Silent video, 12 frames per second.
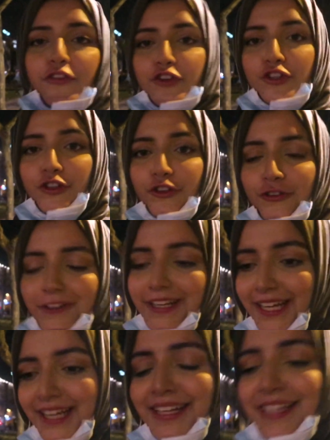
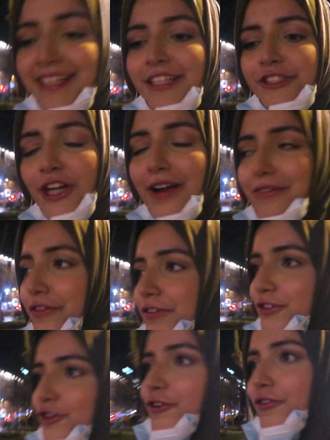photography, travel
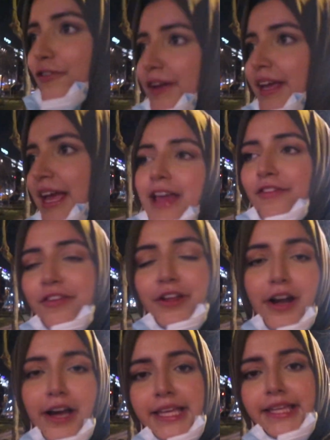photography, if you
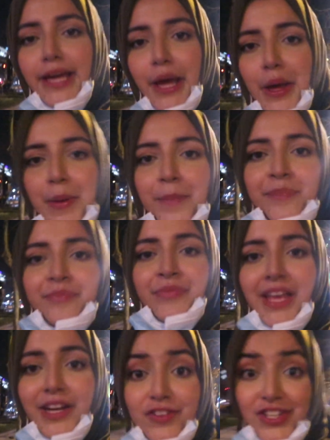like. Um,
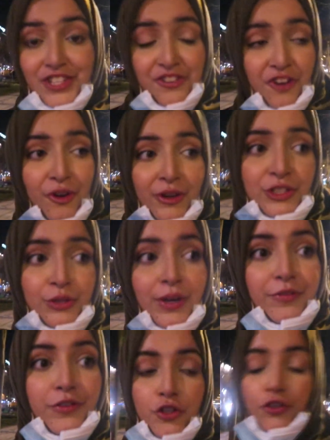and if you didn't know, I do
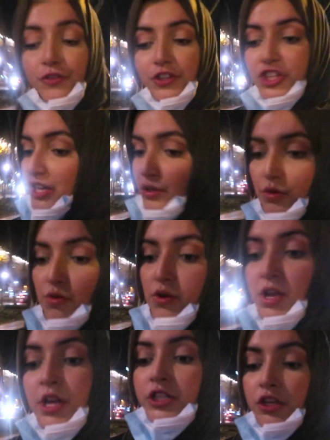have a photography channel.
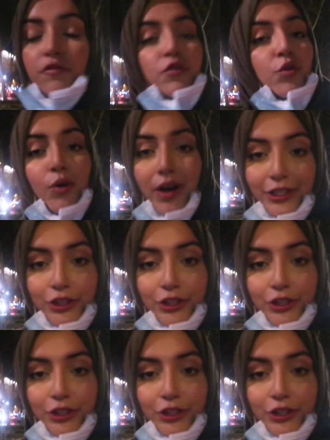So if you are